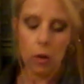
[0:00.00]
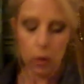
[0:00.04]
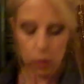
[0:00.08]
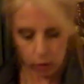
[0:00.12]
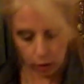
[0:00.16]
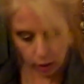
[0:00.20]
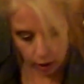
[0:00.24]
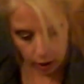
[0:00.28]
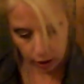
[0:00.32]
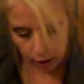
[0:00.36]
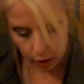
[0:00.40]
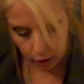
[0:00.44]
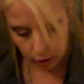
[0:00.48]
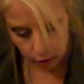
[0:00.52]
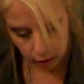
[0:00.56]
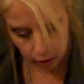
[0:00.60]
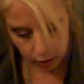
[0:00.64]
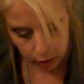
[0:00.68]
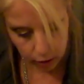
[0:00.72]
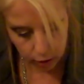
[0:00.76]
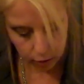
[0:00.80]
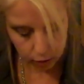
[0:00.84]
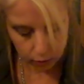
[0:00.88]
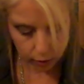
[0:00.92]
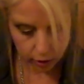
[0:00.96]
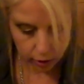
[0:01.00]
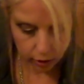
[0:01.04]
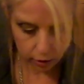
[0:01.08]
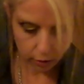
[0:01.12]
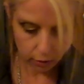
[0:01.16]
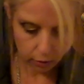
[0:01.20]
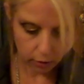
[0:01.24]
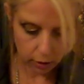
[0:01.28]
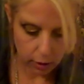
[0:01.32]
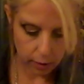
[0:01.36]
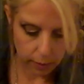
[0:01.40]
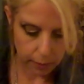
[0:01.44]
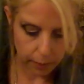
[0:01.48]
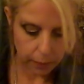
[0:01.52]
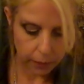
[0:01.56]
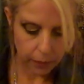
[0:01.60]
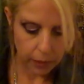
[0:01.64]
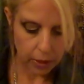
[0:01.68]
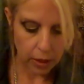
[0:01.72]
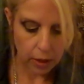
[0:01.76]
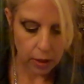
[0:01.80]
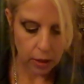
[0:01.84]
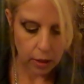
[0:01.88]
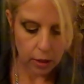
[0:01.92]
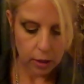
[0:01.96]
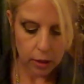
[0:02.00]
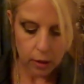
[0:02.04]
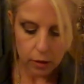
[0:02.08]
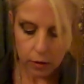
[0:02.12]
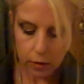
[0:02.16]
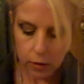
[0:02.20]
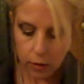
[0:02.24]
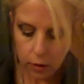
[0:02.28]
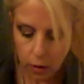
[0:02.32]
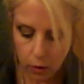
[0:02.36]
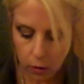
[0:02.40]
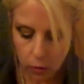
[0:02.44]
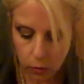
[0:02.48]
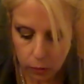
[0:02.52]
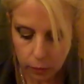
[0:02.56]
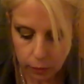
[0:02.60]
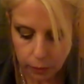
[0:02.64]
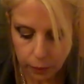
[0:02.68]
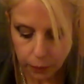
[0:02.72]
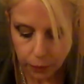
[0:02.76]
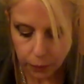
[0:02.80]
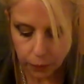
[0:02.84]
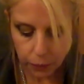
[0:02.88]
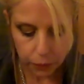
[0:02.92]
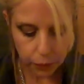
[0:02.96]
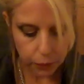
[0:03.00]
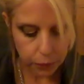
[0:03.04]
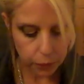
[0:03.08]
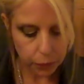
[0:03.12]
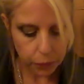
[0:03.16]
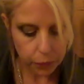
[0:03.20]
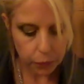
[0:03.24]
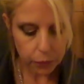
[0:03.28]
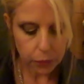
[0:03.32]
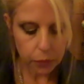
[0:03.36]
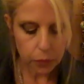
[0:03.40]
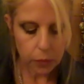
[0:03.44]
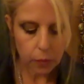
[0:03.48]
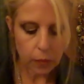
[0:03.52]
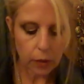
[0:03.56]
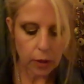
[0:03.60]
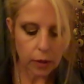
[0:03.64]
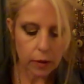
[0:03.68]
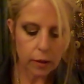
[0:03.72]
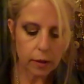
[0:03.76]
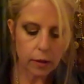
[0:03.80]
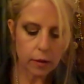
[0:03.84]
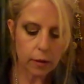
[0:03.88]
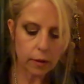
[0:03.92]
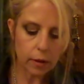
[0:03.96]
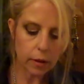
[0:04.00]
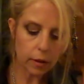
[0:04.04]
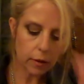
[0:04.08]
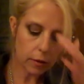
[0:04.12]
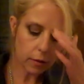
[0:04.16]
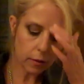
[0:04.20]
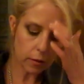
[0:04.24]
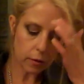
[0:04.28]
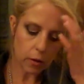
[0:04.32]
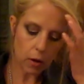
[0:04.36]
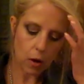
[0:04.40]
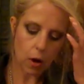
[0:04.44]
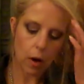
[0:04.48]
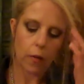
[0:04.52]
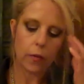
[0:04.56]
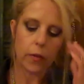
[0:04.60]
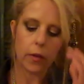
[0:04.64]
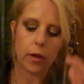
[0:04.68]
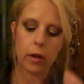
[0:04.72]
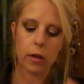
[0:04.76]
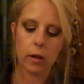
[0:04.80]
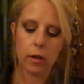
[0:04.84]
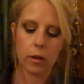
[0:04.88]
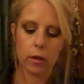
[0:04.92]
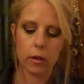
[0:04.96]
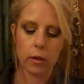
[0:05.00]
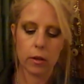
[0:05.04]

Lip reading: okay, good going. Okay, so this is on the,